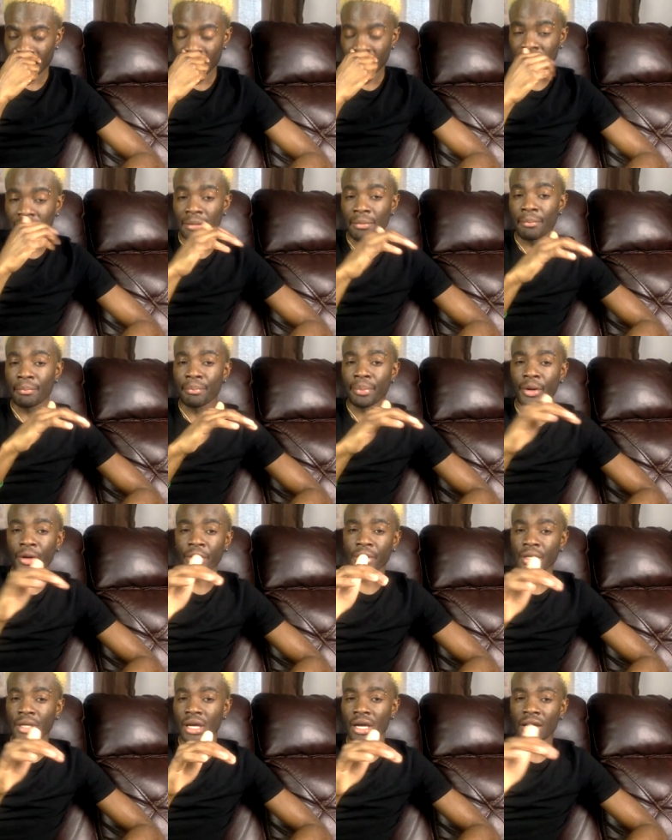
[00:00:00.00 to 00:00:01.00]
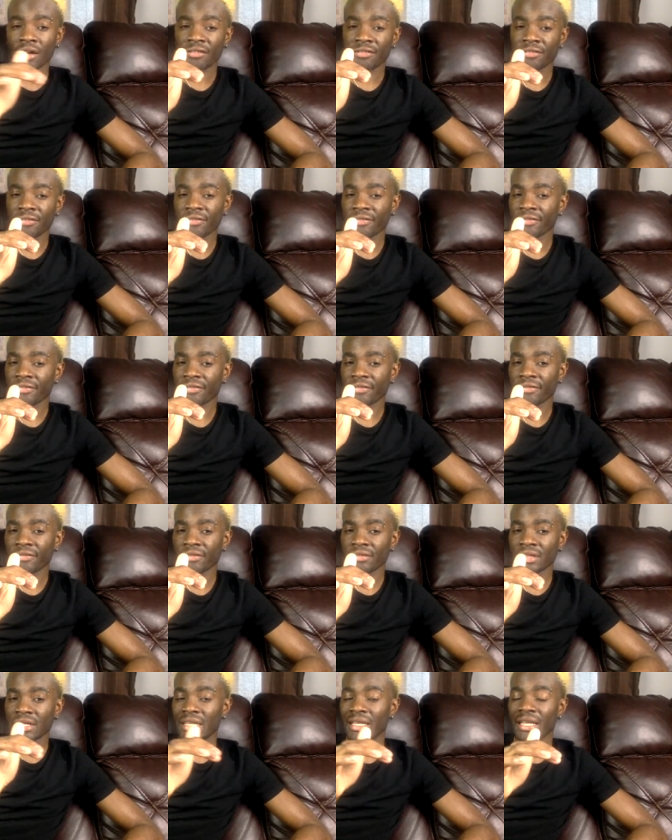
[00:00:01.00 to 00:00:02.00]
Let it burn off.
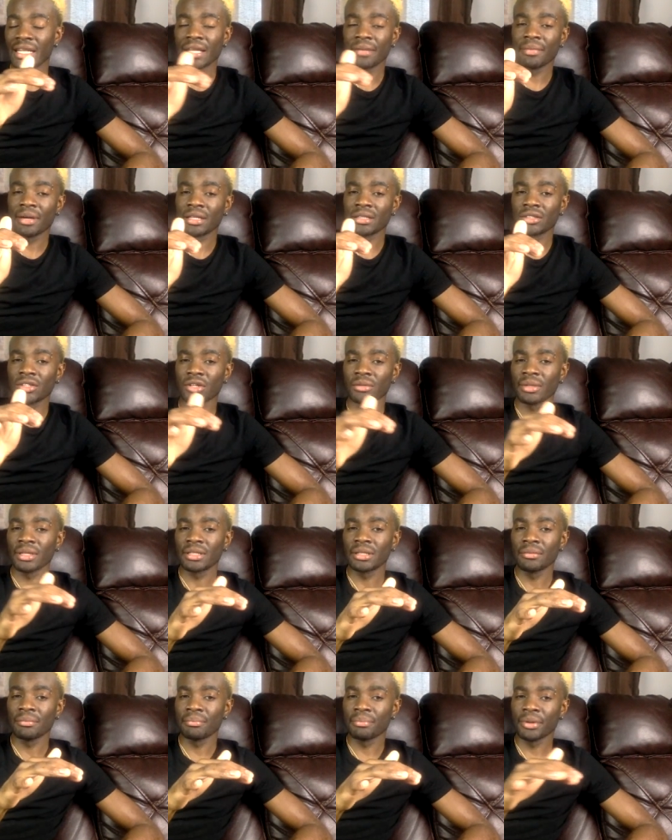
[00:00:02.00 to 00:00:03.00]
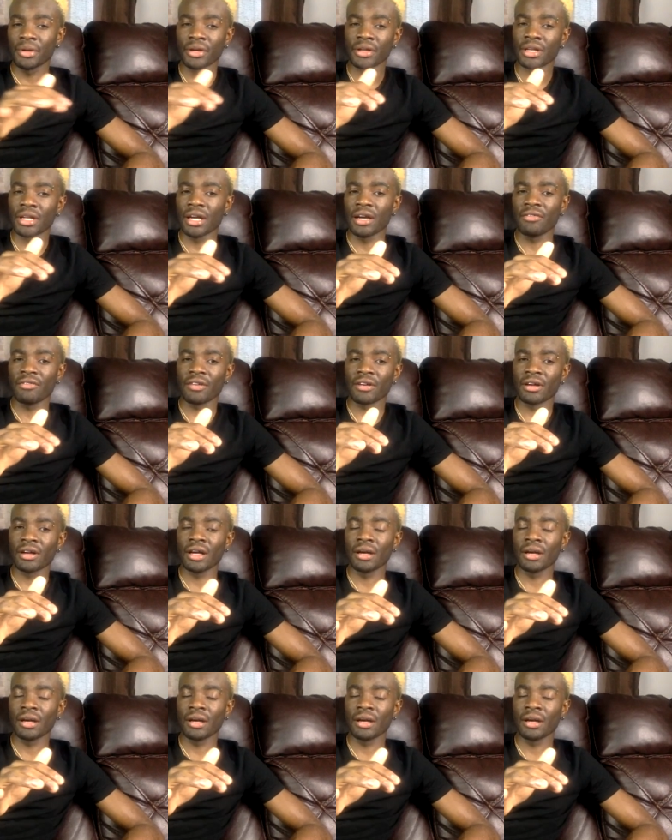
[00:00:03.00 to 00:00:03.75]
In layman term, let it burn off a,